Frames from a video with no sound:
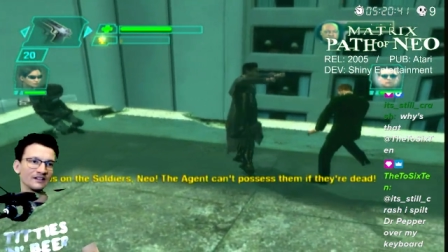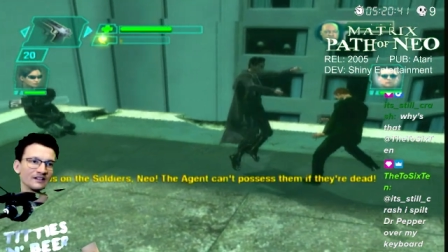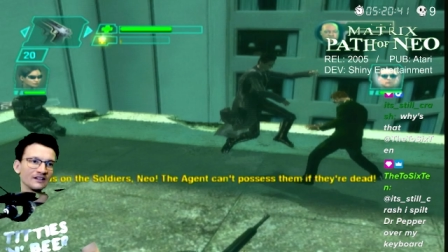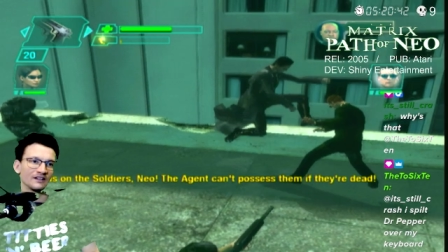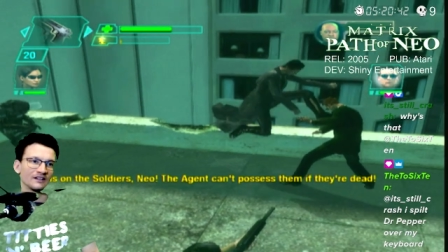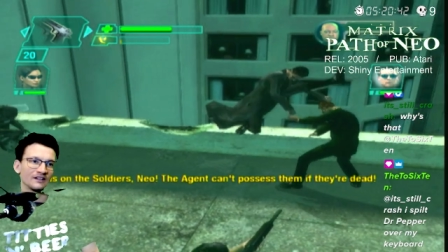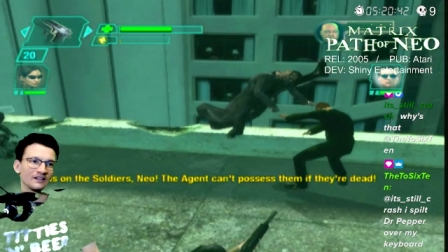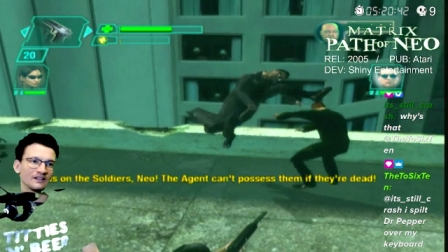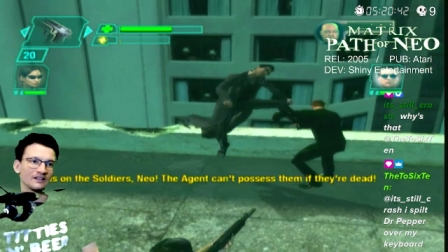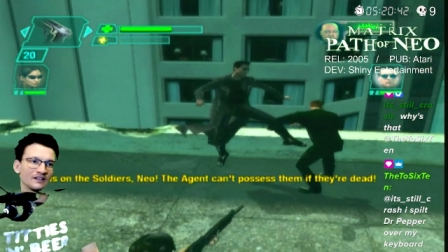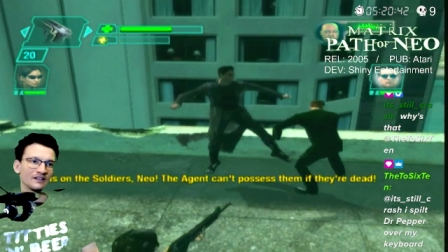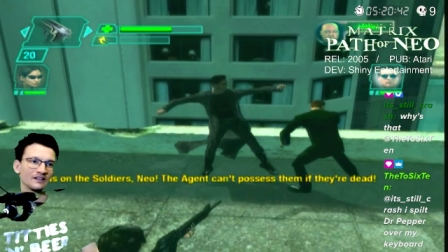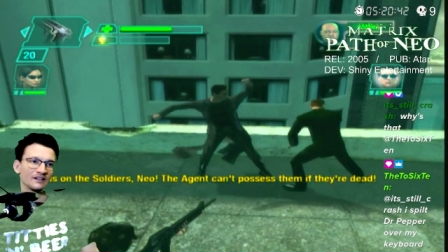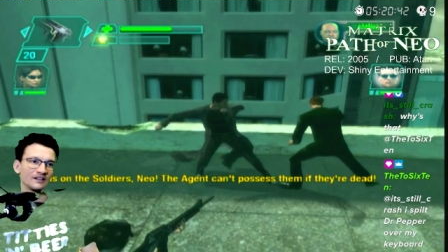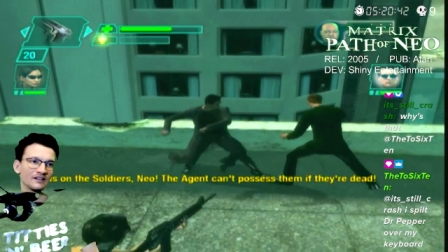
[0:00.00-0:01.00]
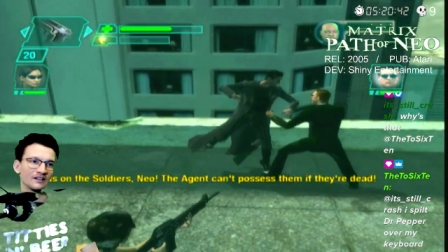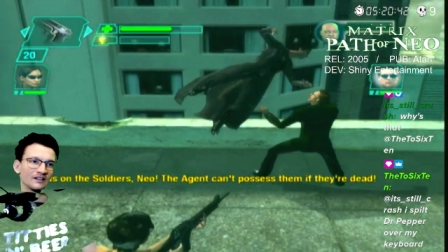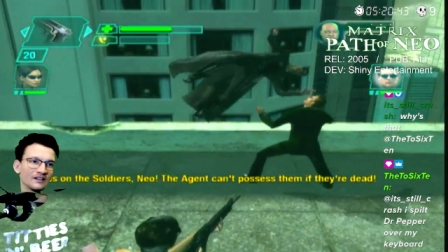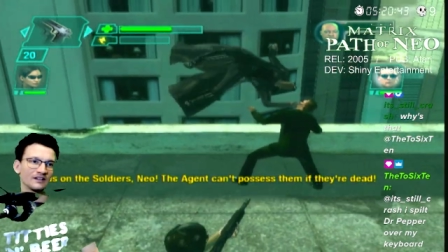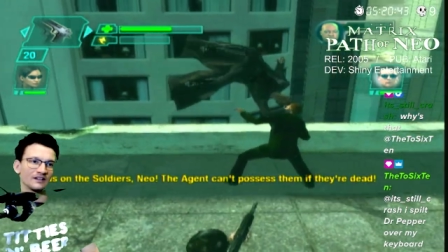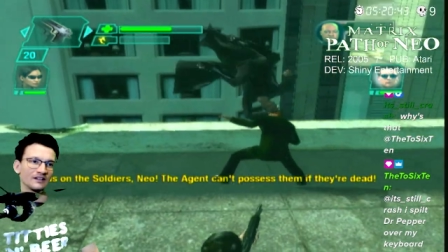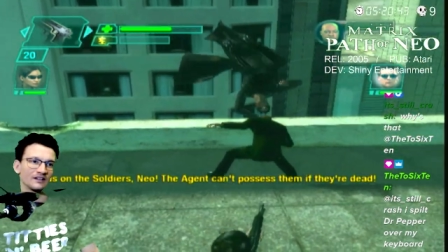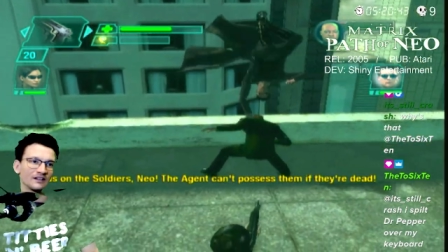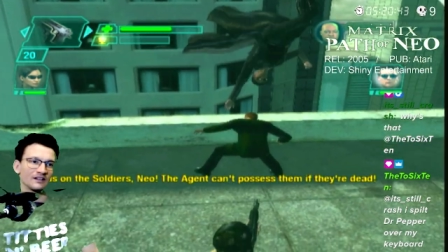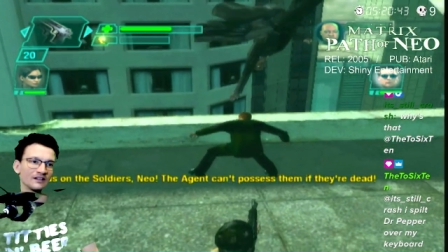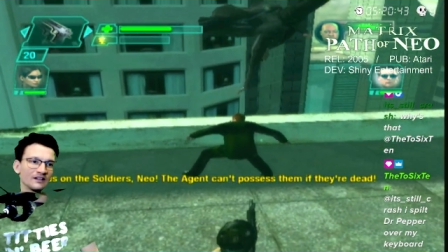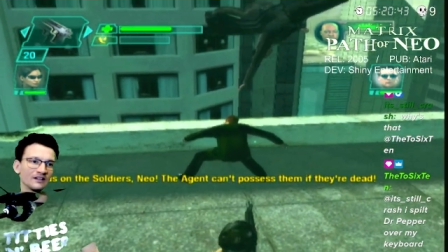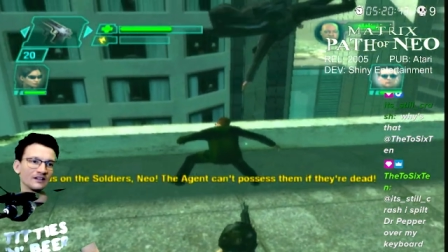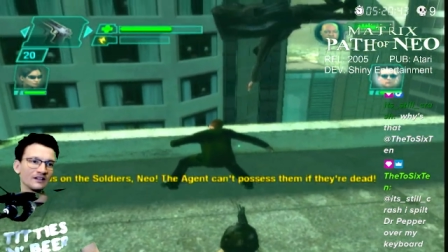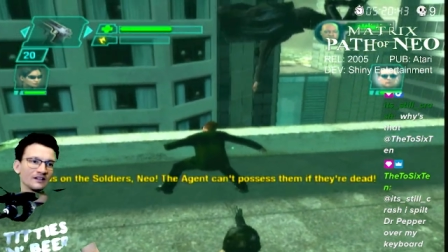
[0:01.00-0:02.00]
Neo, focus on the soldiers.
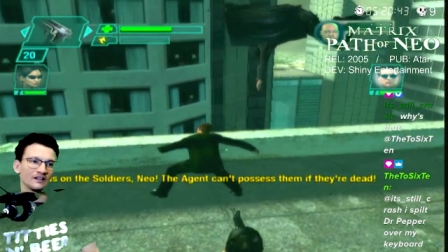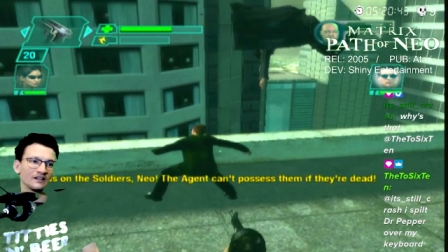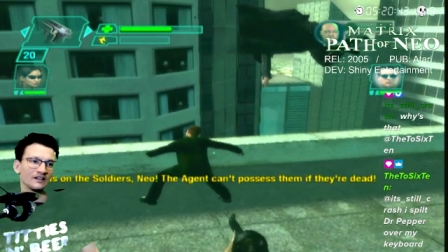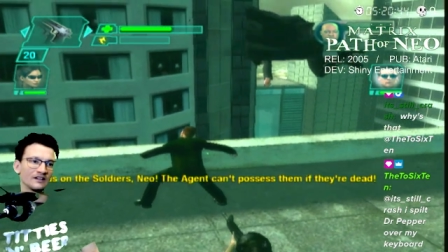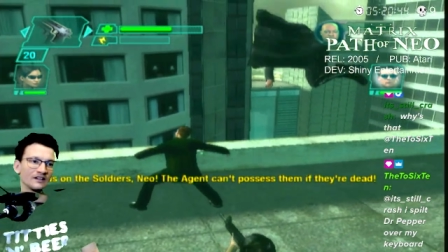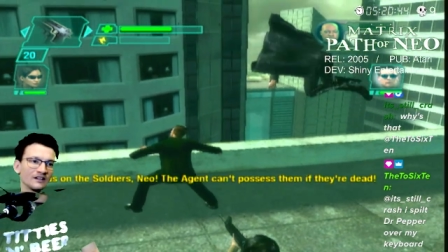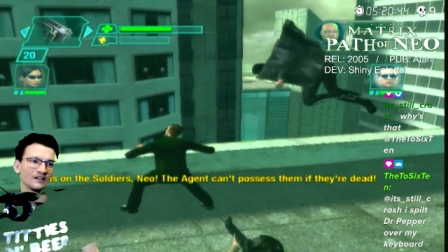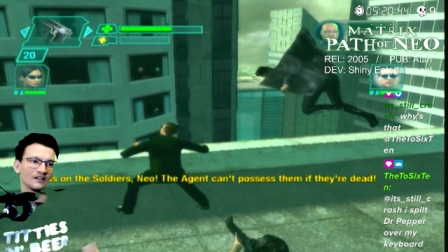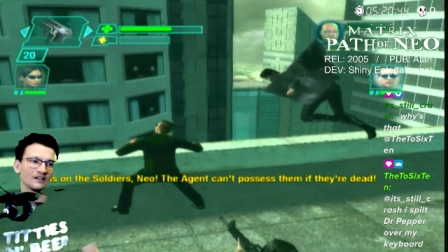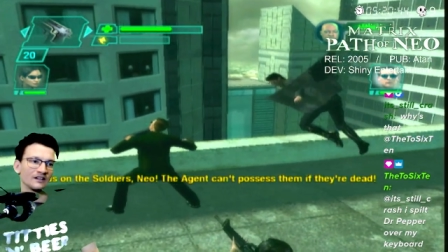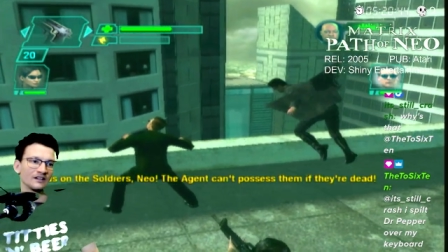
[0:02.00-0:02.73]
The agent can't possess